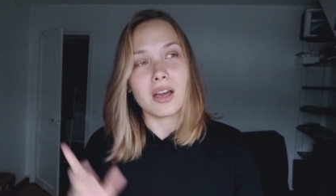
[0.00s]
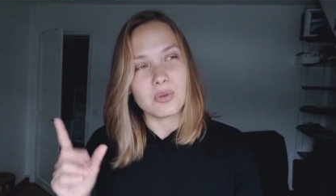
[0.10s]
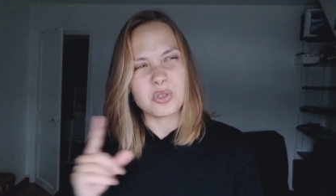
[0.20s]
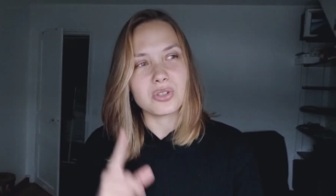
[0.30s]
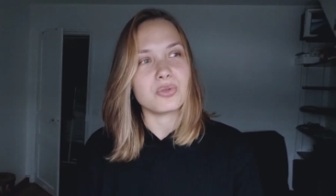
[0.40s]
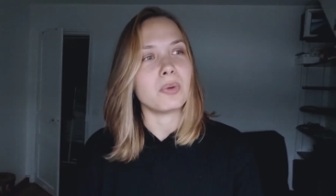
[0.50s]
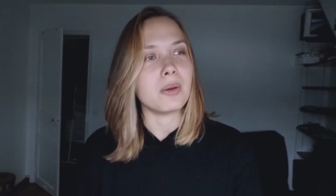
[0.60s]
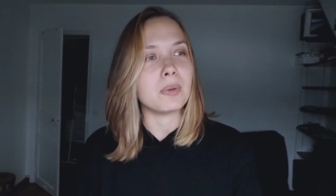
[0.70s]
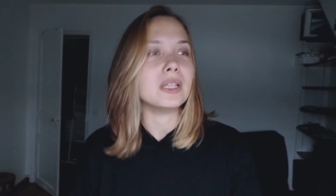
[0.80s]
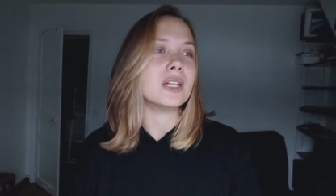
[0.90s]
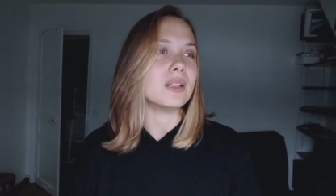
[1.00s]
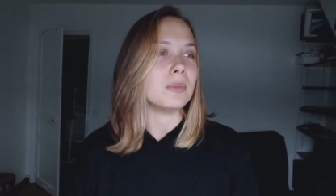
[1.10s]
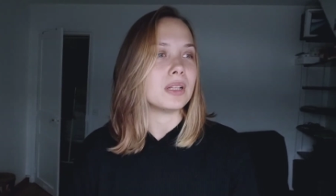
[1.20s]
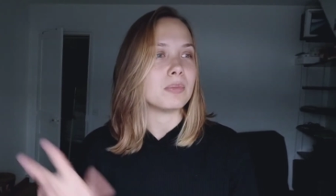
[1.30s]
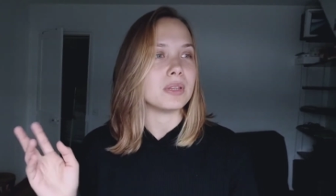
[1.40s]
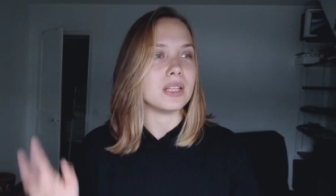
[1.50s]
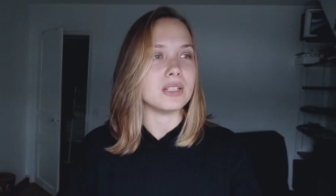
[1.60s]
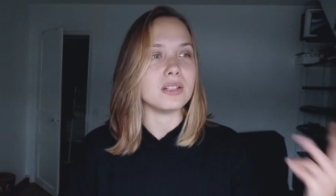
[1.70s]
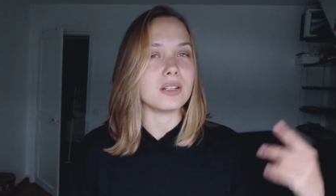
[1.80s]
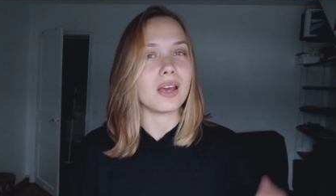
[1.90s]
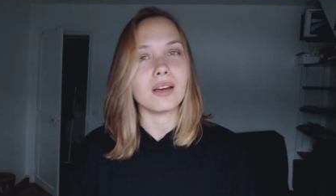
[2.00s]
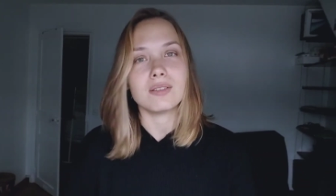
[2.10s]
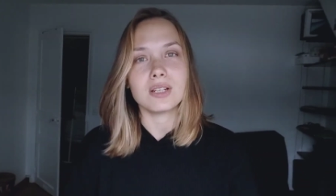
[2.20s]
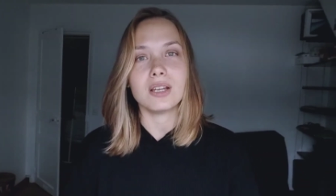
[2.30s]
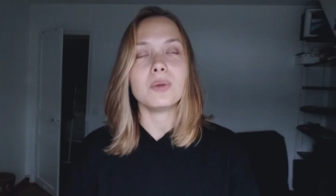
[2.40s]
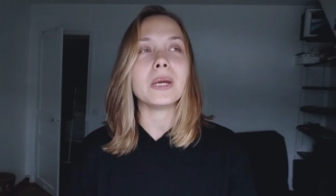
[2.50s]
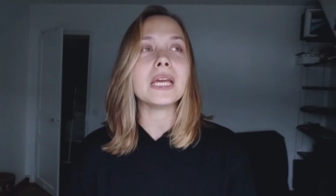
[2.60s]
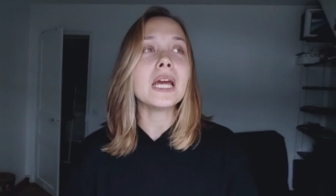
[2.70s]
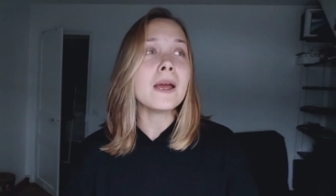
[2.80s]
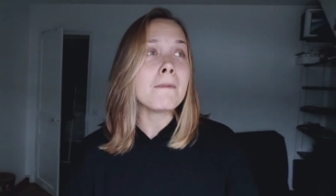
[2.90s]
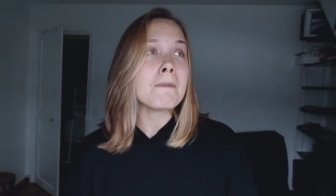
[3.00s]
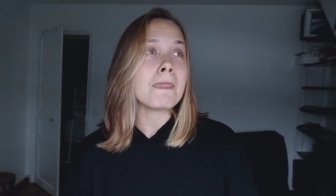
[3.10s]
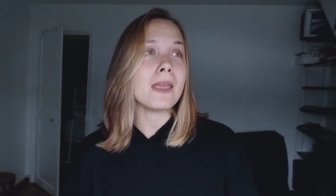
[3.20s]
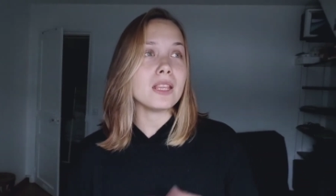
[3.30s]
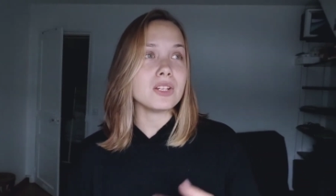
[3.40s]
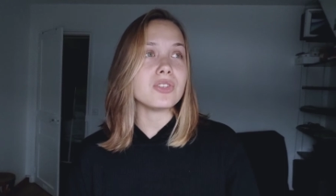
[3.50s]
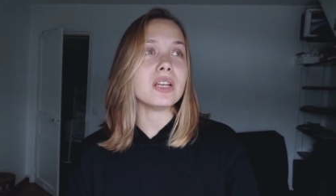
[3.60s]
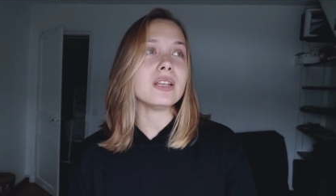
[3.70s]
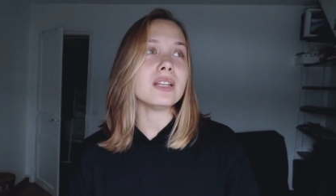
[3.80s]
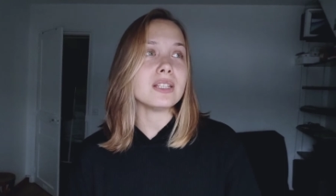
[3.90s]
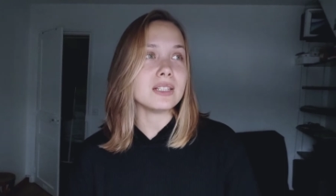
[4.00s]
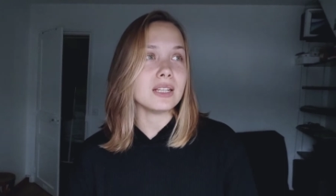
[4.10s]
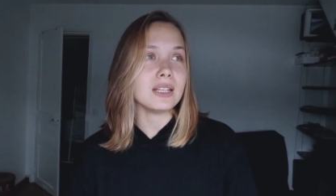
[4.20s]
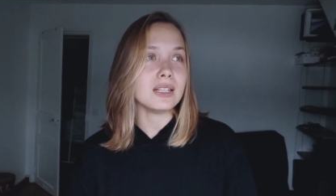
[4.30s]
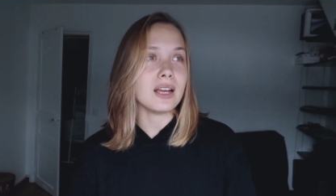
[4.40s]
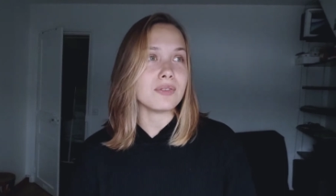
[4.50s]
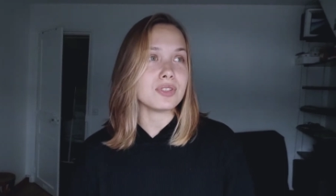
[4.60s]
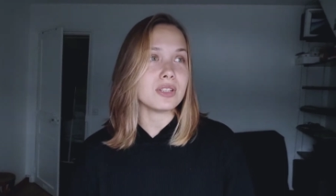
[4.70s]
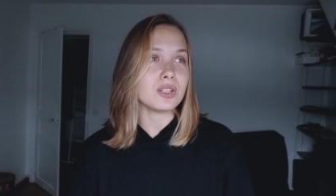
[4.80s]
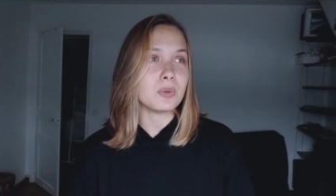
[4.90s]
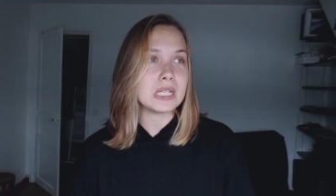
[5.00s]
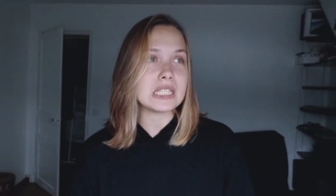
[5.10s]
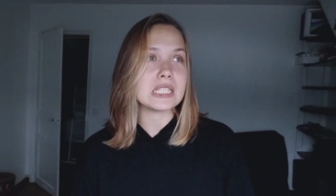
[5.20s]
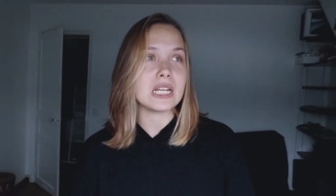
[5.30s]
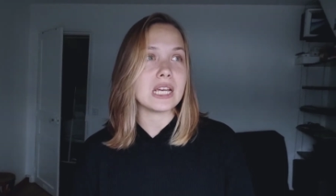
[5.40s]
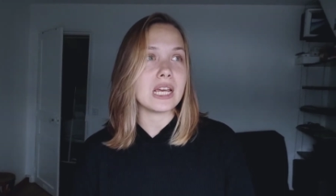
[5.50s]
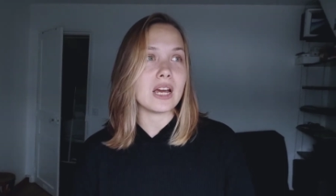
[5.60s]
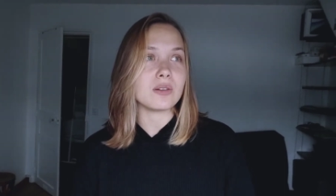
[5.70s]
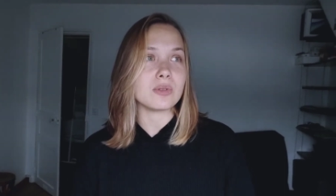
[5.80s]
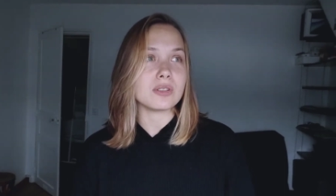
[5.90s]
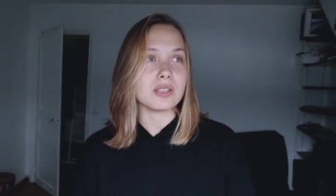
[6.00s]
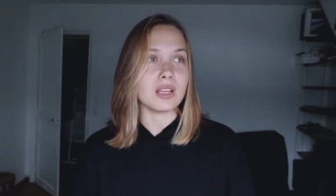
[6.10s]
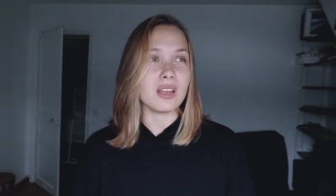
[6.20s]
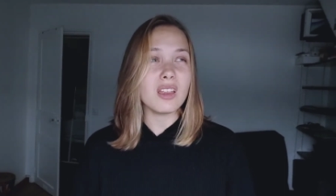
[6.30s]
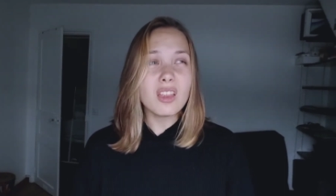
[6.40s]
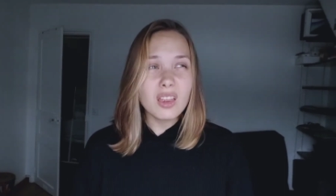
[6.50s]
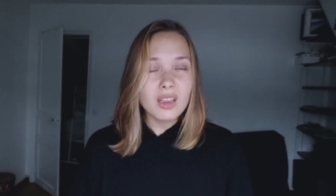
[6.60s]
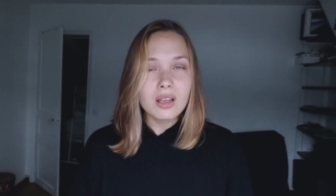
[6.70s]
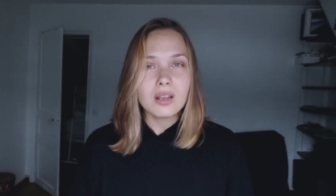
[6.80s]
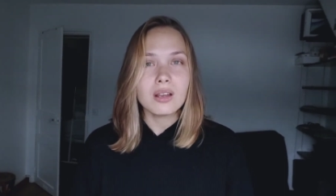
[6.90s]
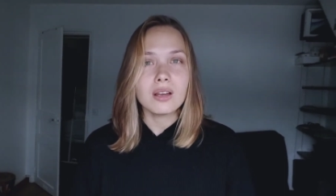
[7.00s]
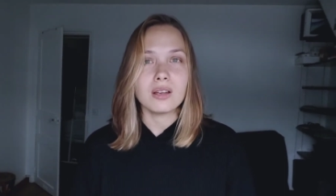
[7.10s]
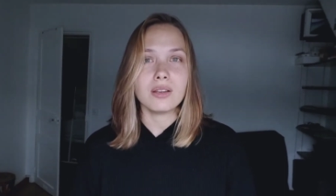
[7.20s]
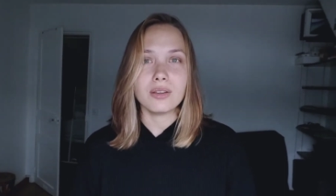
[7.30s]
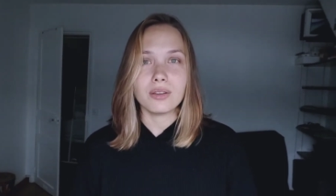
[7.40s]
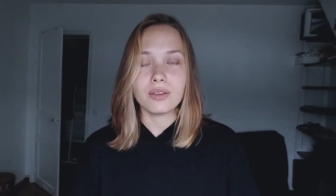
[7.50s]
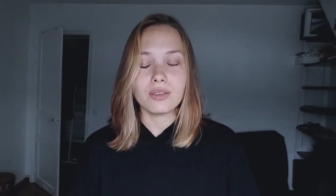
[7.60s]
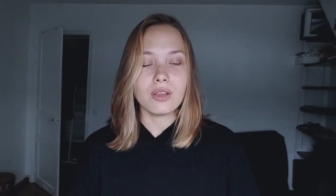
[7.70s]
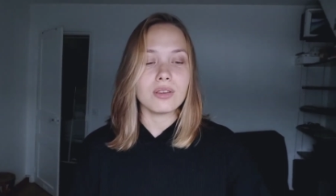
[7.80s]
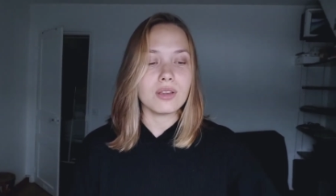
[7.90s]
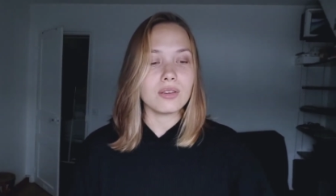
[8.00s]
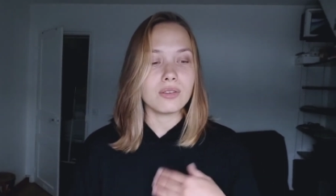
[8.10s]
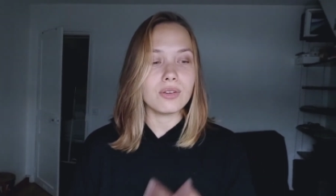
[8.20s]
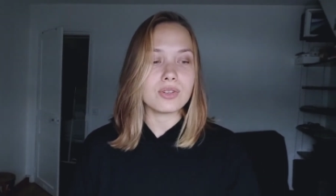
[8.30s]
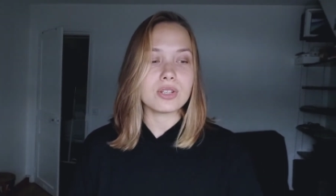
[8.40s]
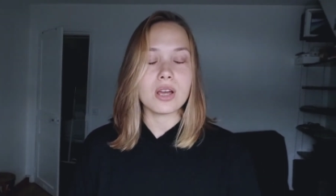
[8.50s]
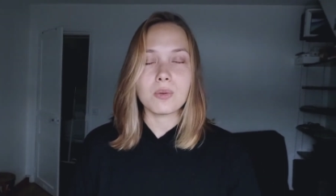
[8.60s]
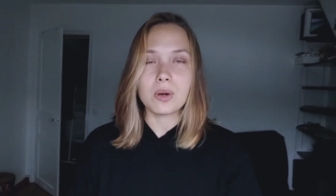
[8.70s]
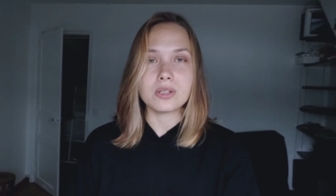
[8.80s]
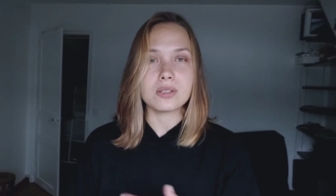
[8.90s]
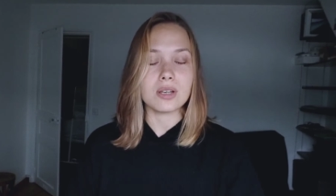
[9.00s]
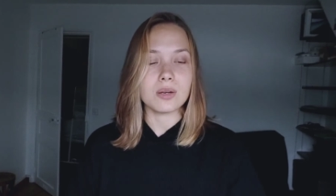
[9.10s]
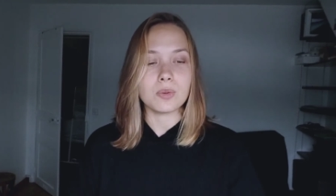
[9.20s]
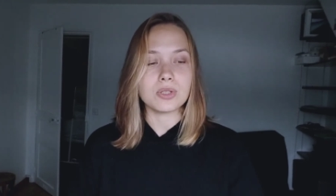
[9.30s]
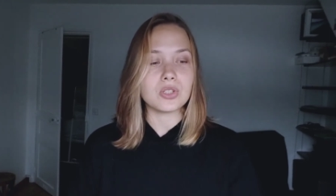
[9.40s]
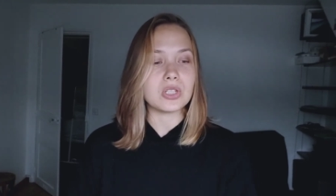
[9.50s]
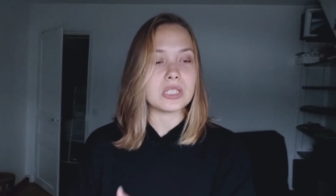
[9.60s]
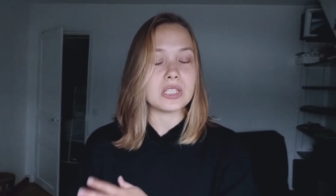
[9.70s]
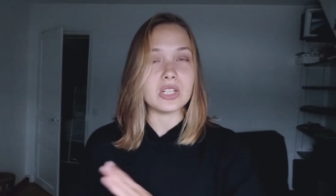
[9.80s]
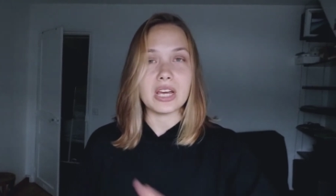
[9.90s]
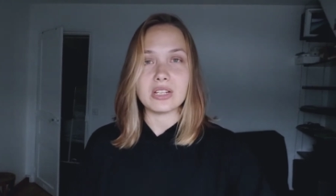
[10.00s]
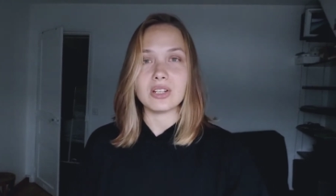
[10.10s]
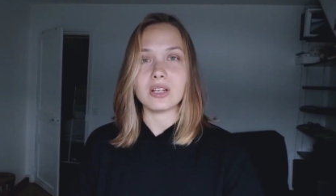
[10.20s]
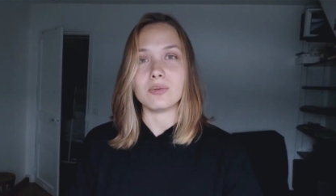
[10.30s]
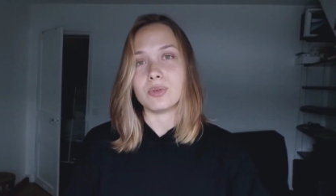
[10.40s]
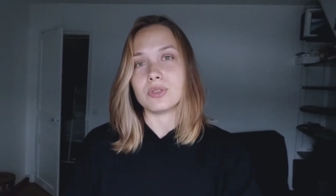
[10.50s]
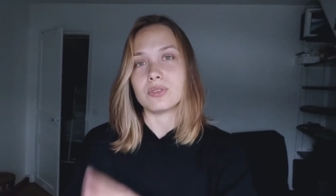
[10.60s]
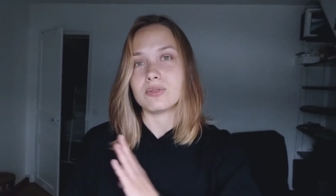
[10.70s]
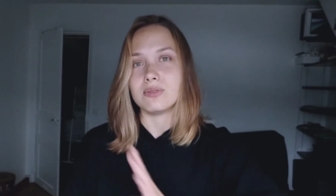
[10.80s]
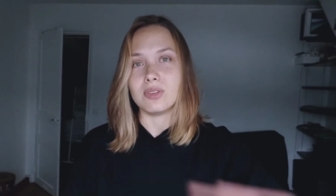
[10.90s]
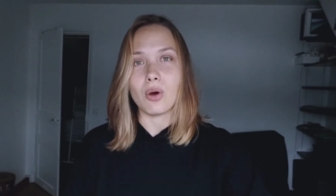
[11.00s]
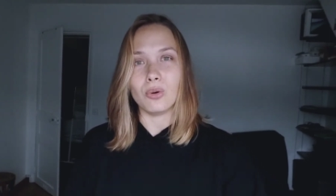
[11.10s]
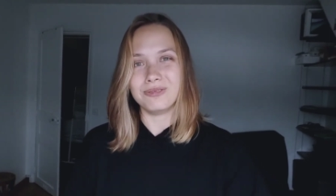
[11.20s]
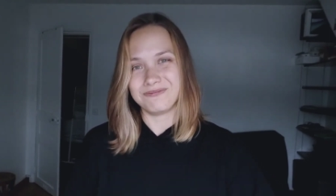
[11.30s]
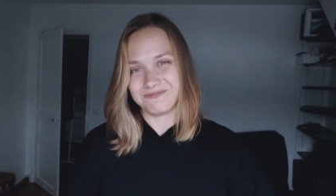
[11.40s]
I wanted to buy banana milk, but they didn't have it anyway. And I drank it, and after that Wednesday, I was like, eh. And, and, and Thursday, I was, I was just dead. I was, no.